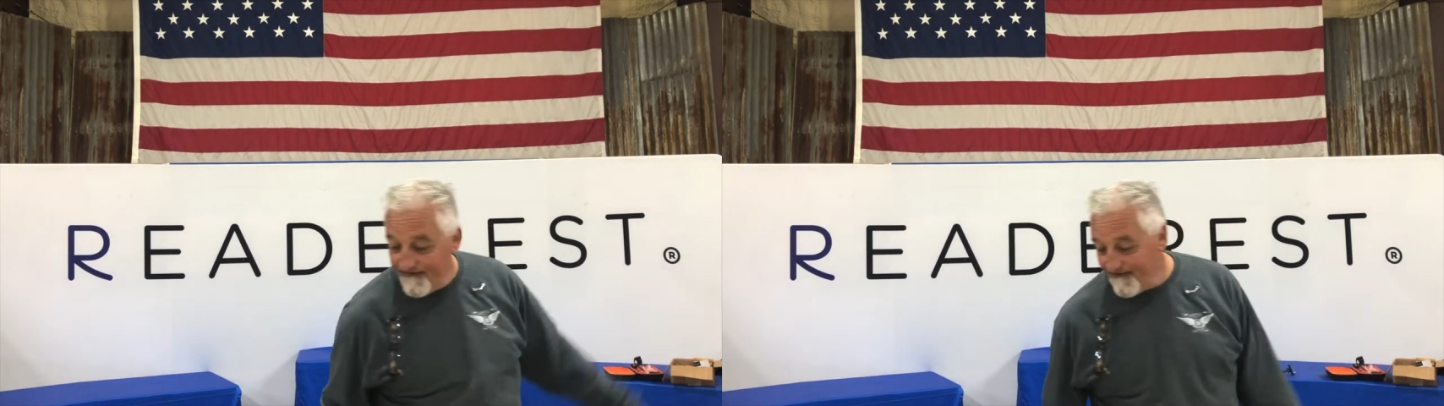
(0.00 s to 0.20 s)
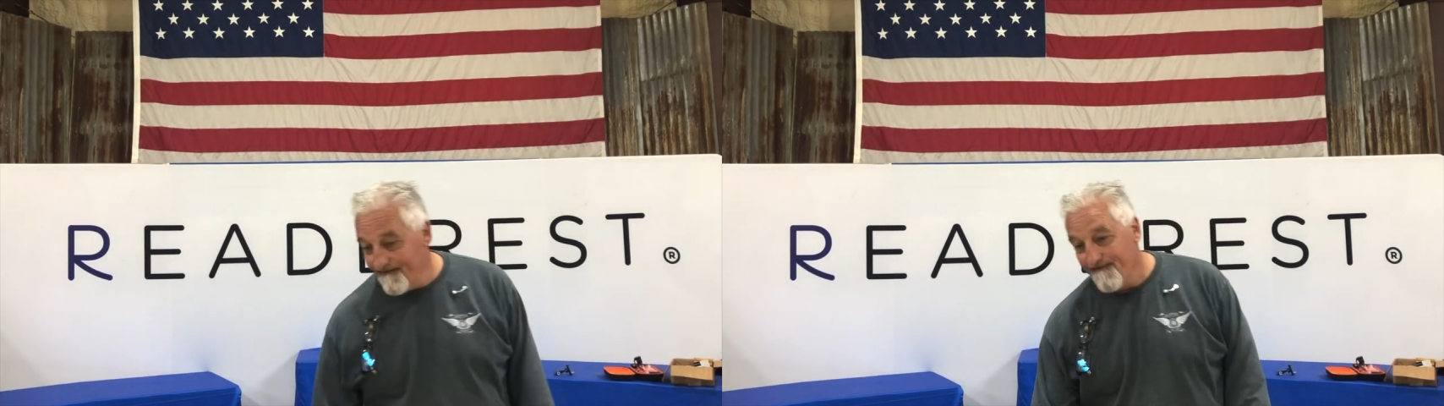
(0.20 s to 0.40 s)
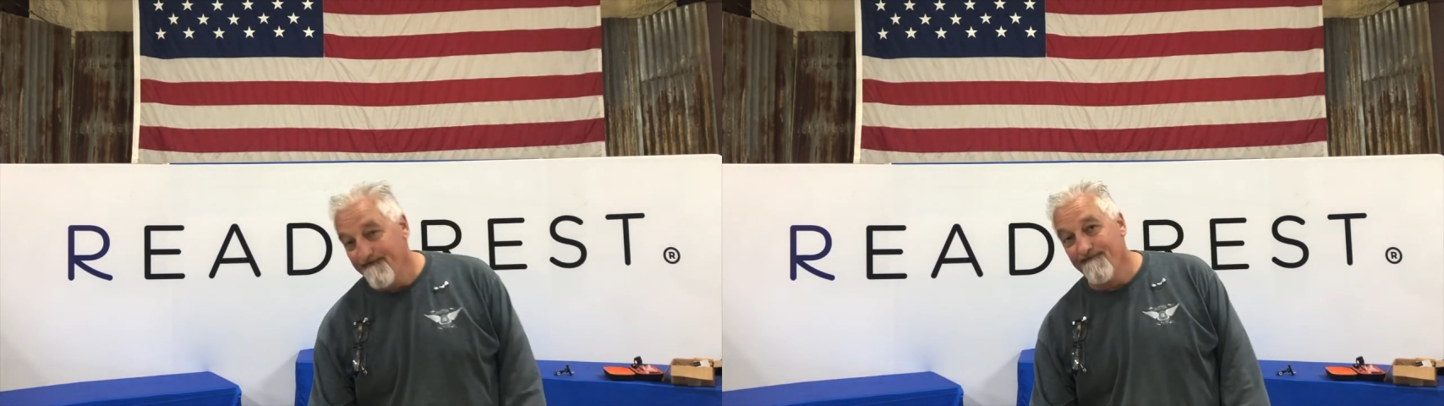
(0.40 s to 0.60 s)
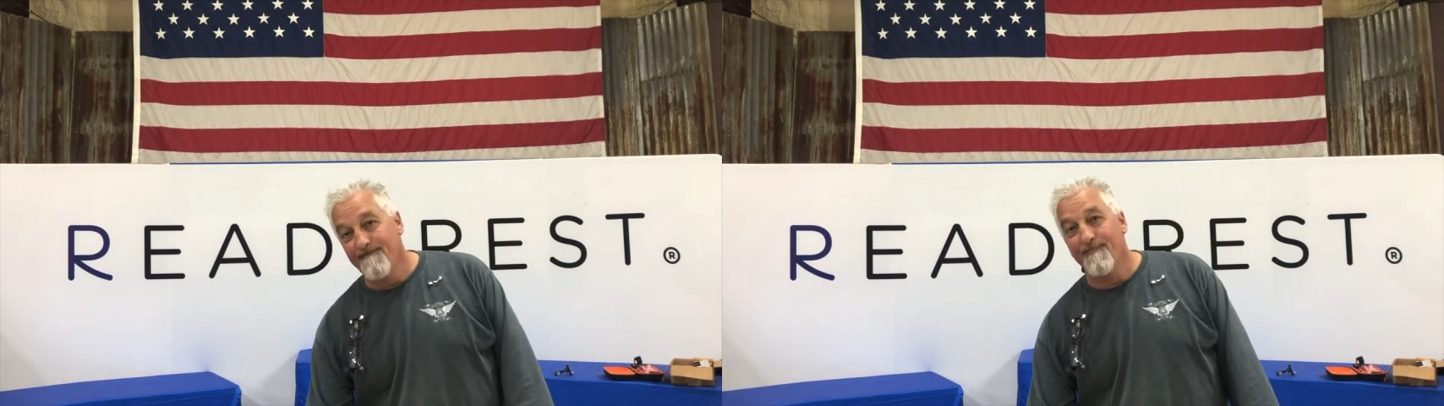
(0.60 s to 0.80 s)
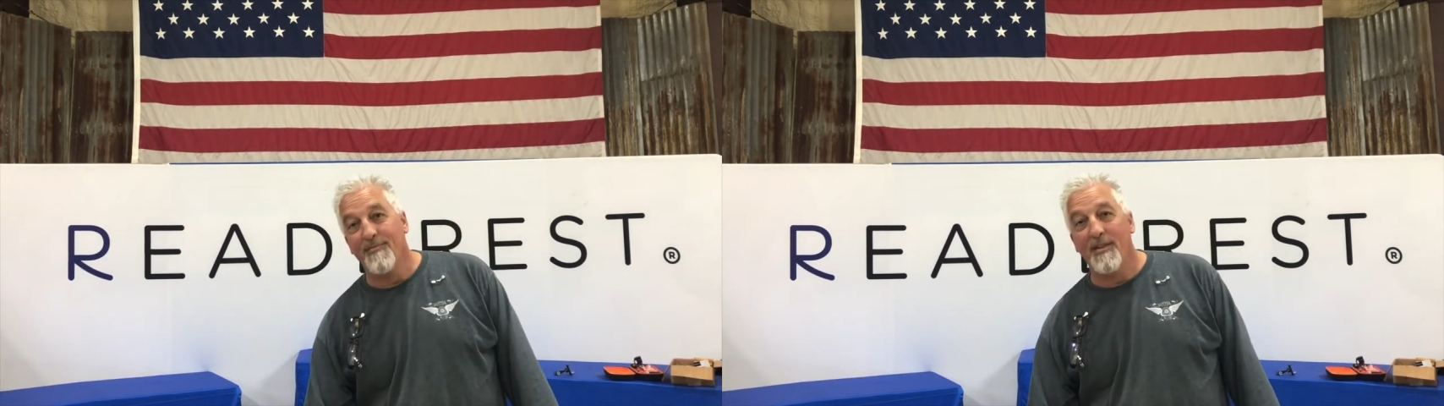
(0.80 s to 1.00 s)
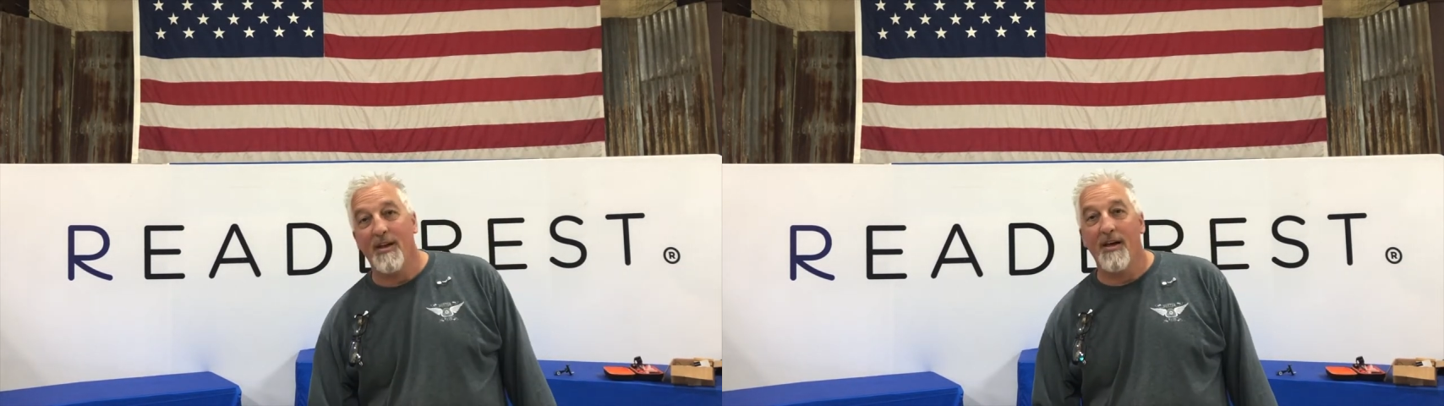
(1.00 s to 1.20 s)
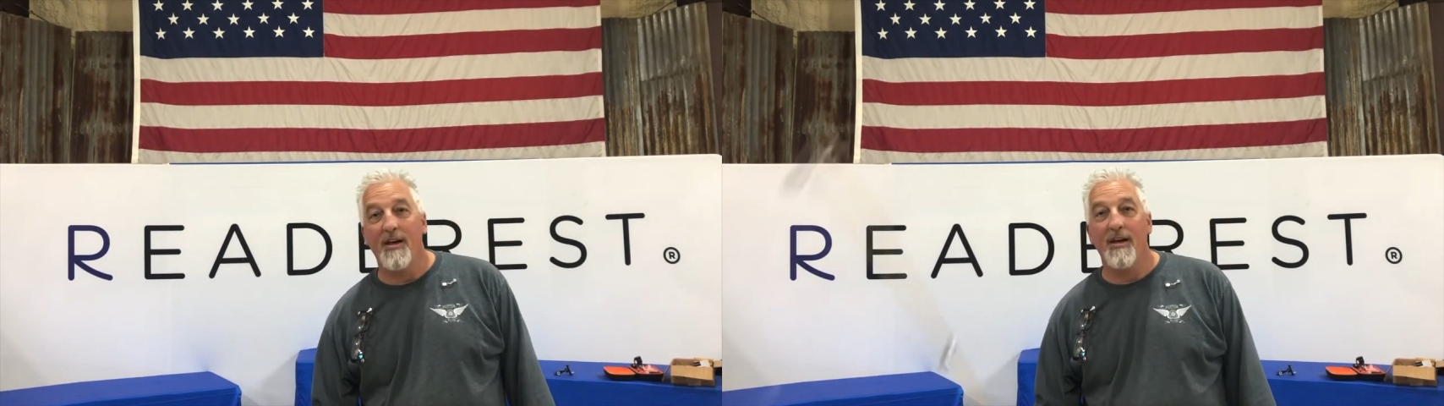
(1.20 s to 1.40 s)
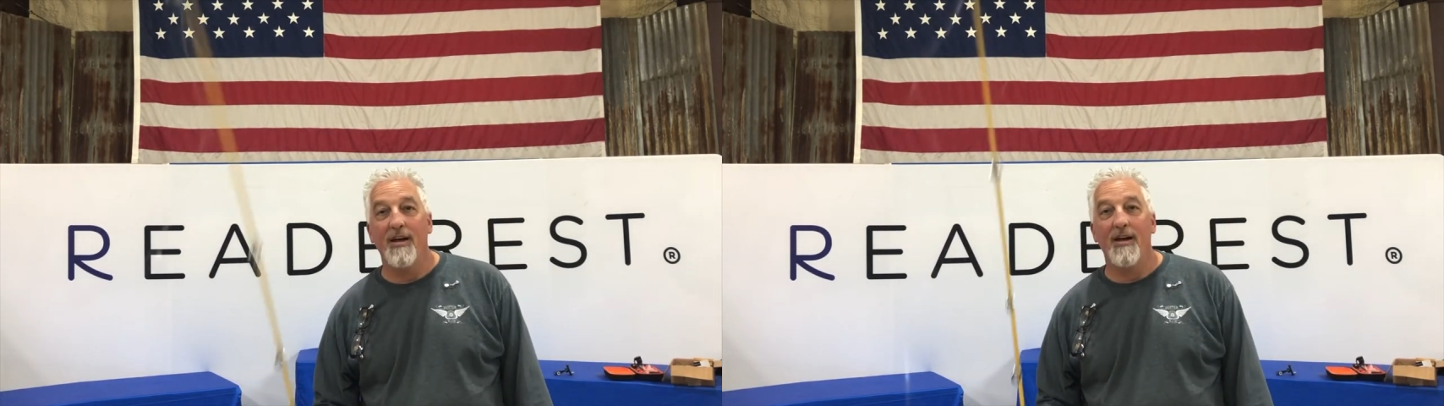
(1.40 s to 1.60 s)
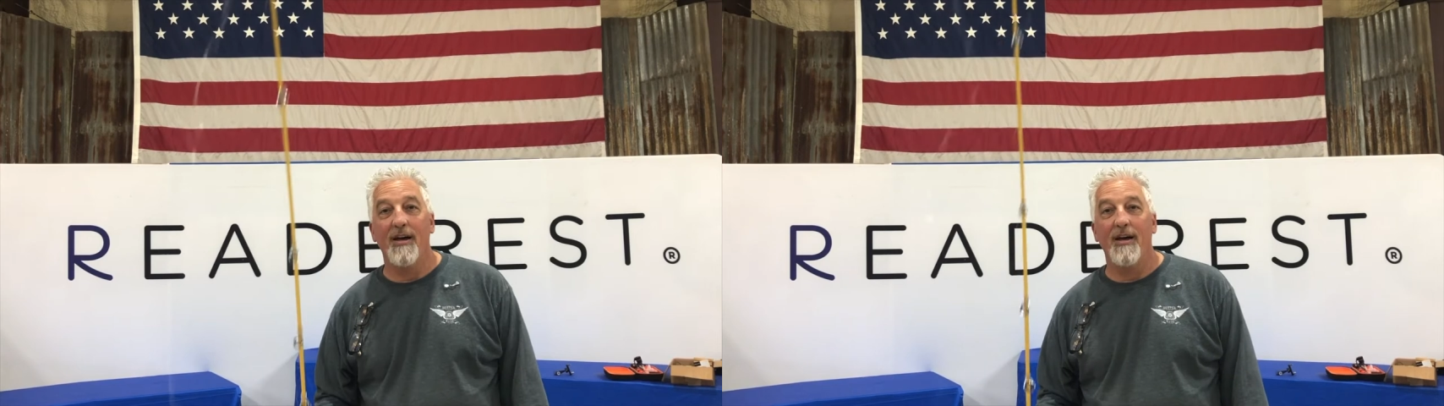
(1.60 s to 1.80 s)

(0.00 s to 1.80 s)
(silence)